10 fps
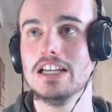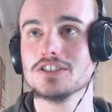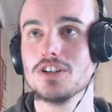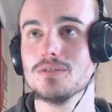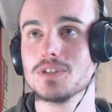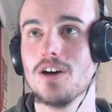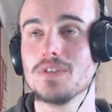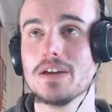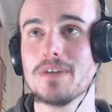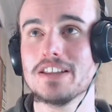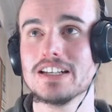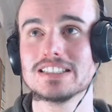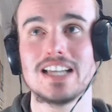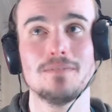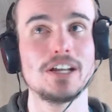in terms of the amount that
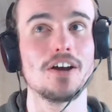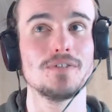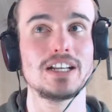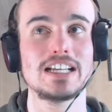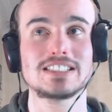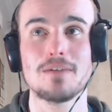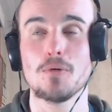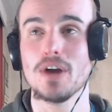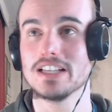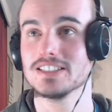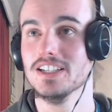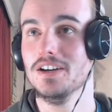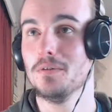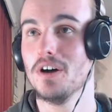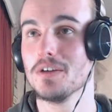it's happening over the next couple of weeks
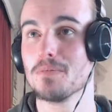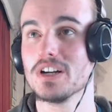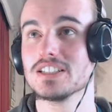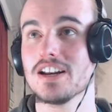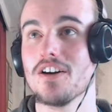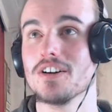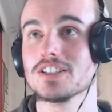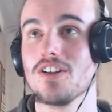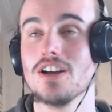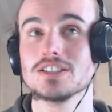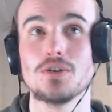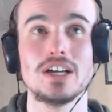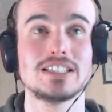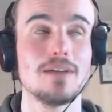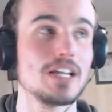while the British and Irish Lions
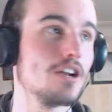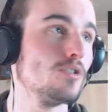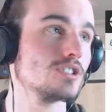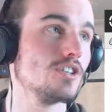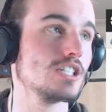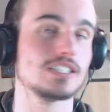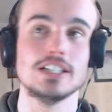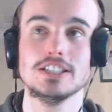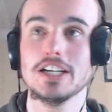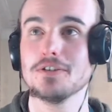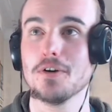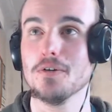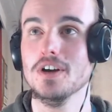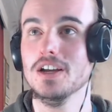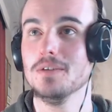tour is happening, and also just in
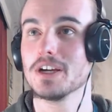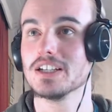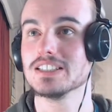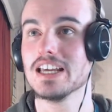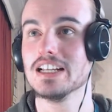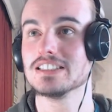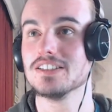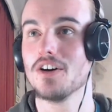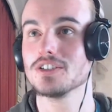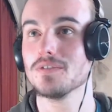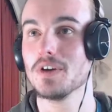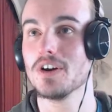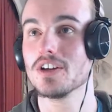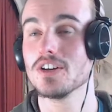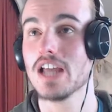general because it is not
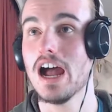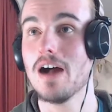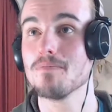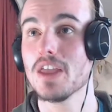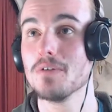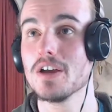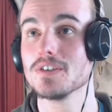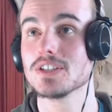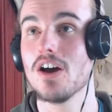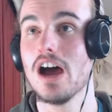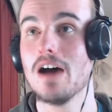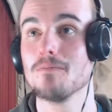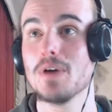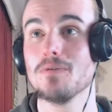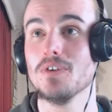very good. And we always
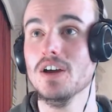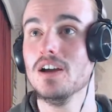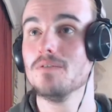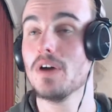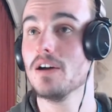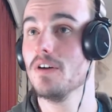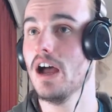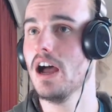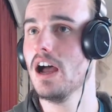got Fif come